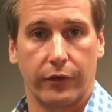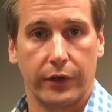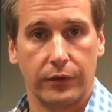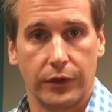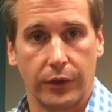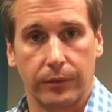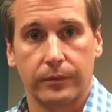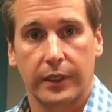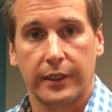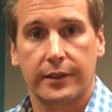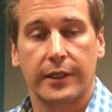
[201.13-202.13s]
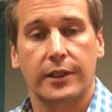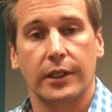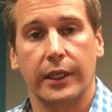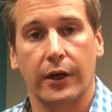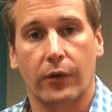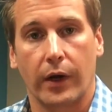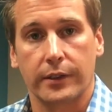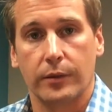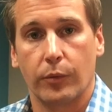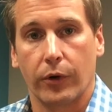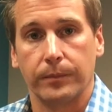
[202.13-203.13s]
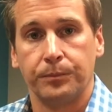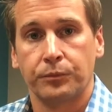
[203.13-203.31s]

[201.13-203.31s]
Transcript: you do, consistently across the board.